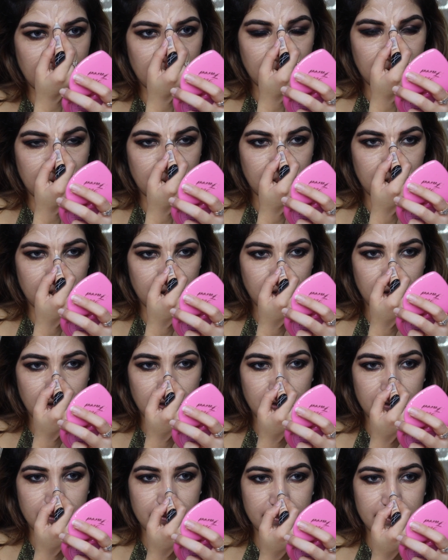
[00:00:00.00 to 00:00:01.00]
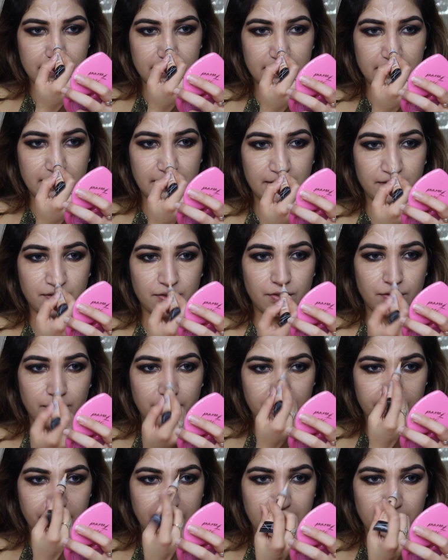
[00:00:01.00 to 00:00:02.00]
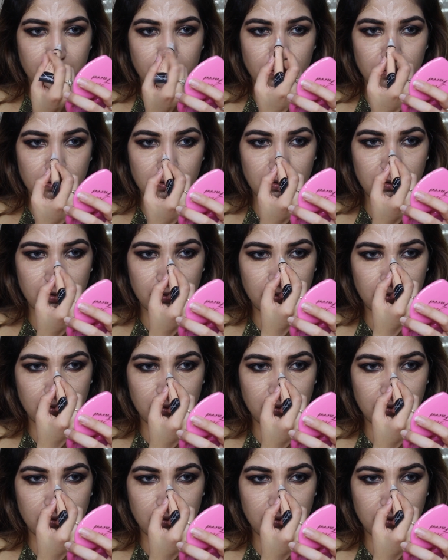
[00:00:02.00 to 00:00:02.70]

And in the center of my nose.